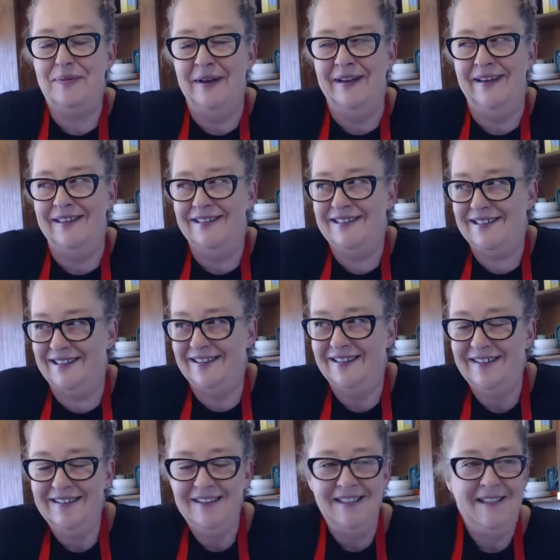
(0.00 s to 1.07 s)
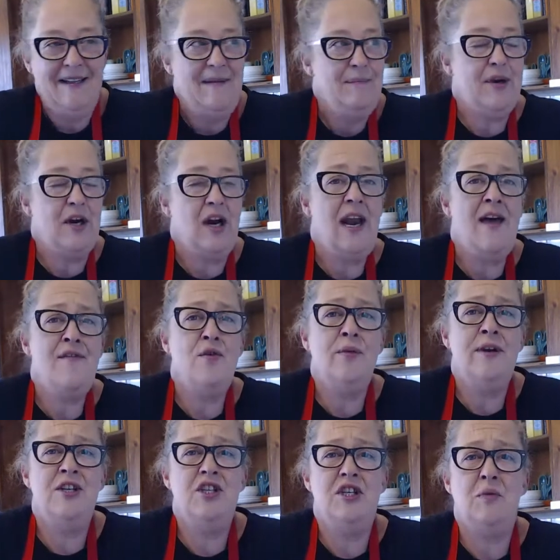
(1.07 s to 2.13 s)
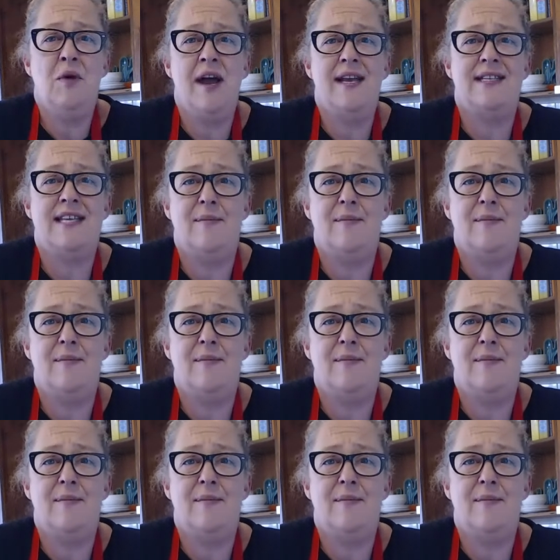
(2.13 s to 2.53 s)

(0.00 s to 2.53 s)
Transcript: But I love it when she wakes